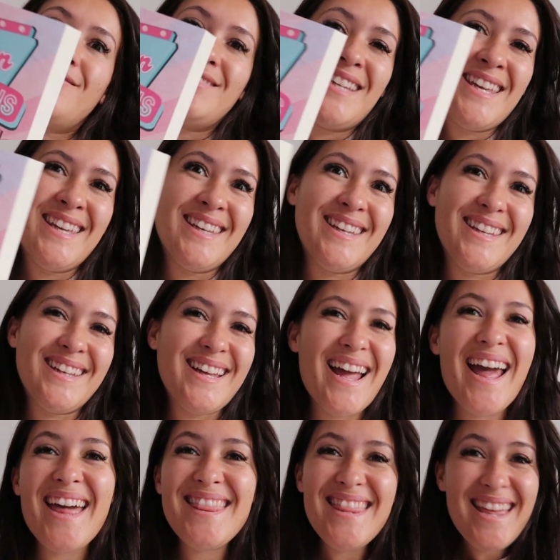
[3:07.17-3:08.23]

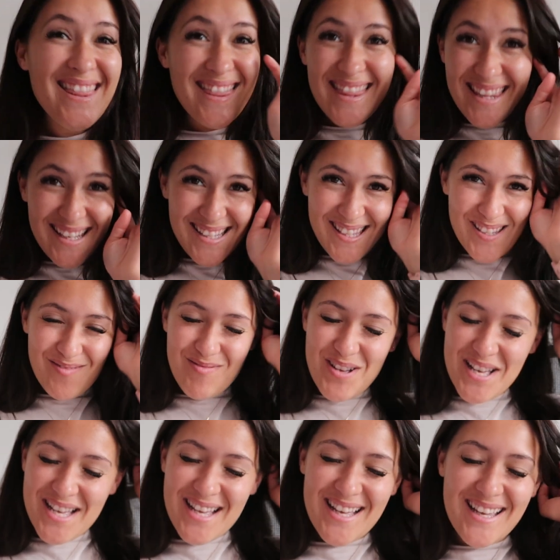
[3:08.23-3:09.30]
And then this
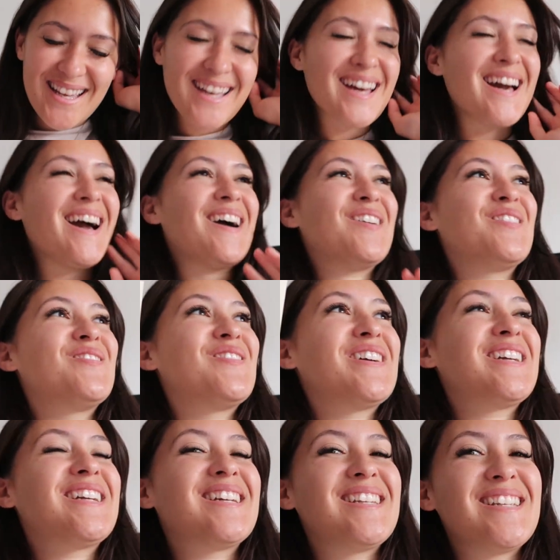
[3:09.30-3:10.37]
book, oh
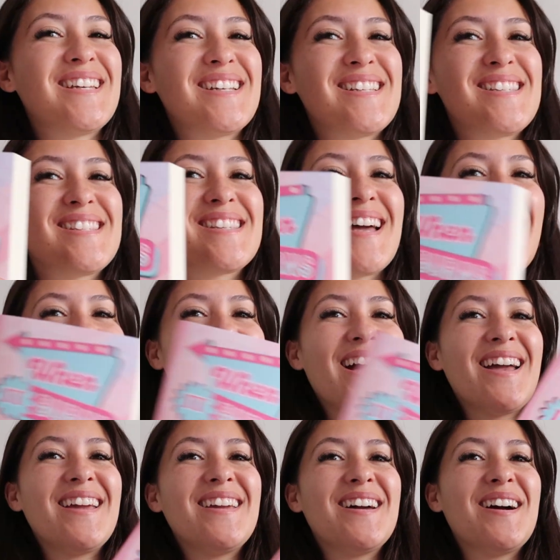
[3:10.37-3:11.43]
my goodness,
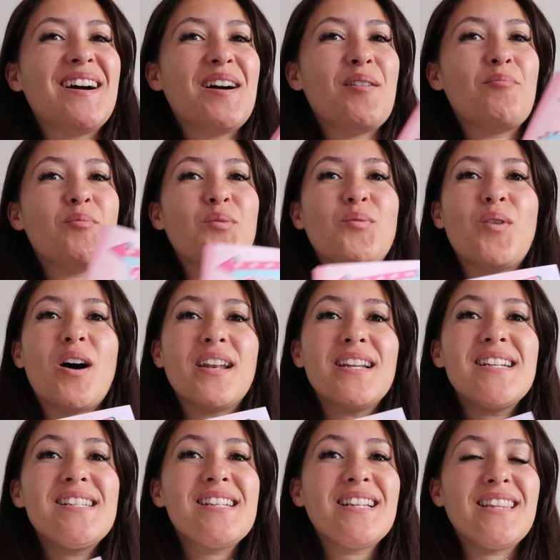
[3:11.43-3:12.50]
I
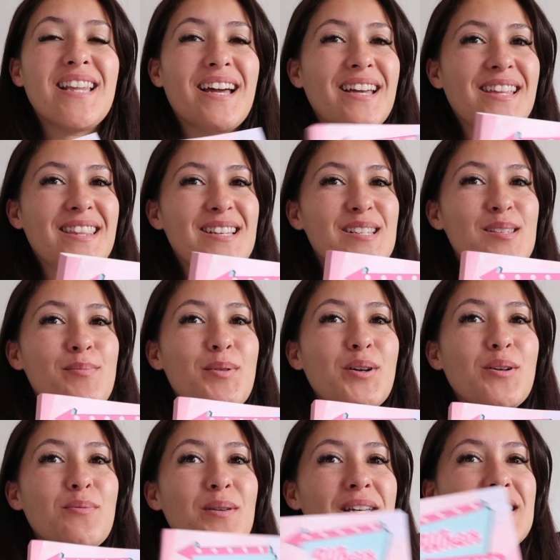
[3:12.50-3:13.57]
wanted to like this
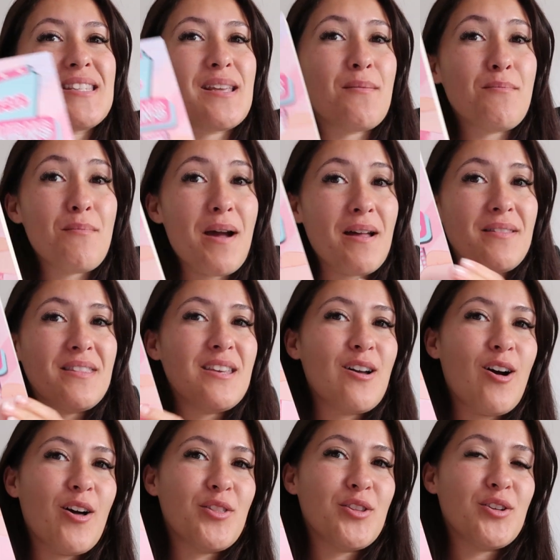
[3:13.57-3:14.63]
book because I met the
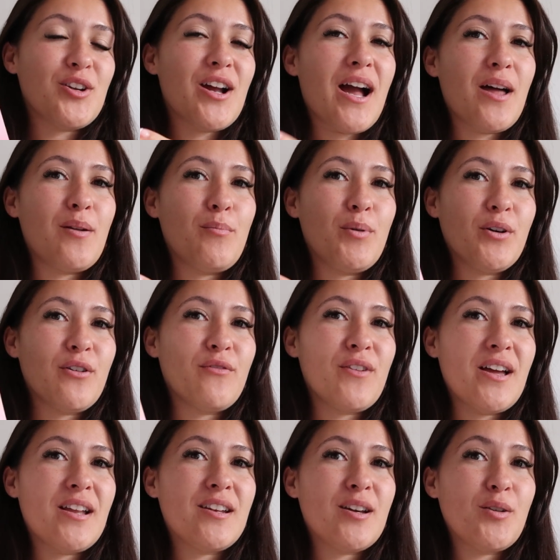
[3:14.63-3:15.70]
author at a book
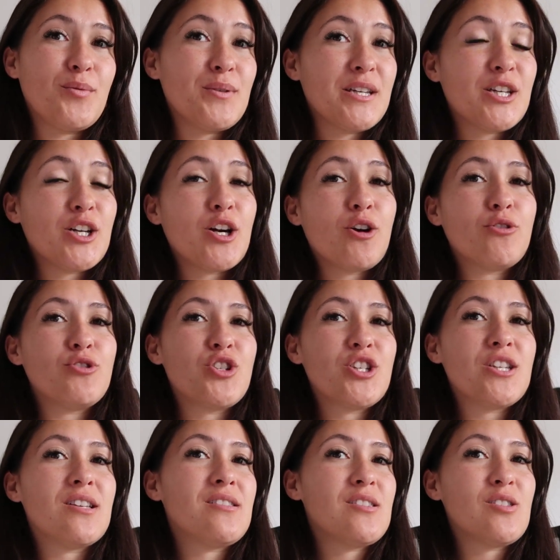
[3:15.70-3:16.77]
event a week ago, and
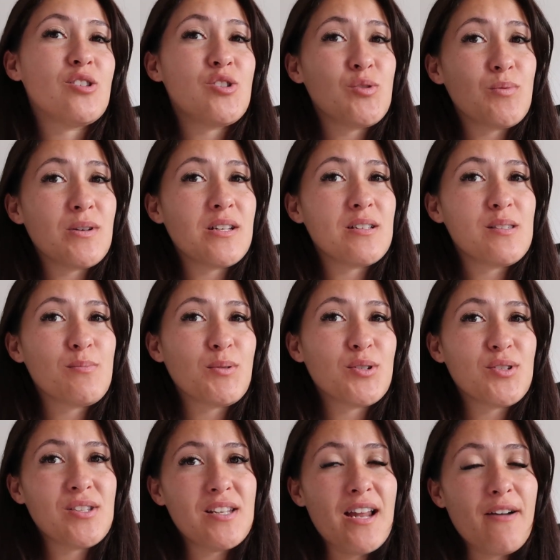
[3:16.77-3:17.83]
she is the sweetest
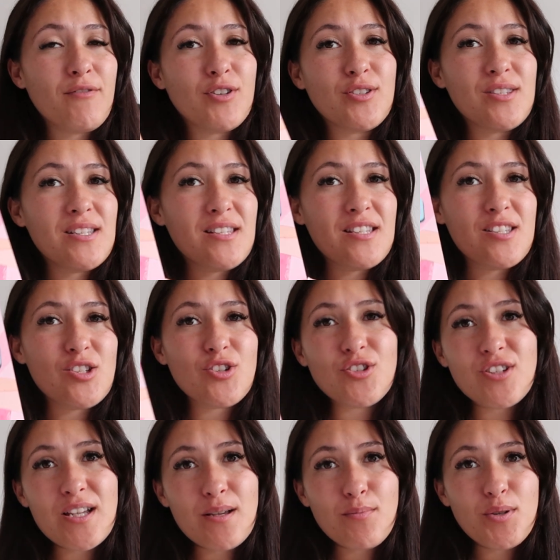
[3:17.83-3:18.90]
person ever, and this is her
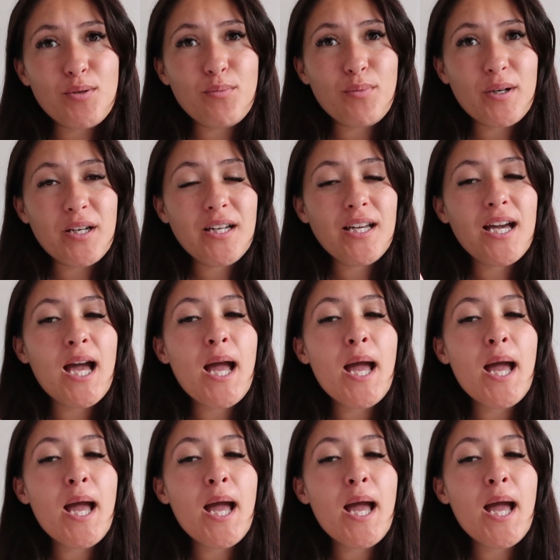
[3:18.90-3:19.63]
debut book.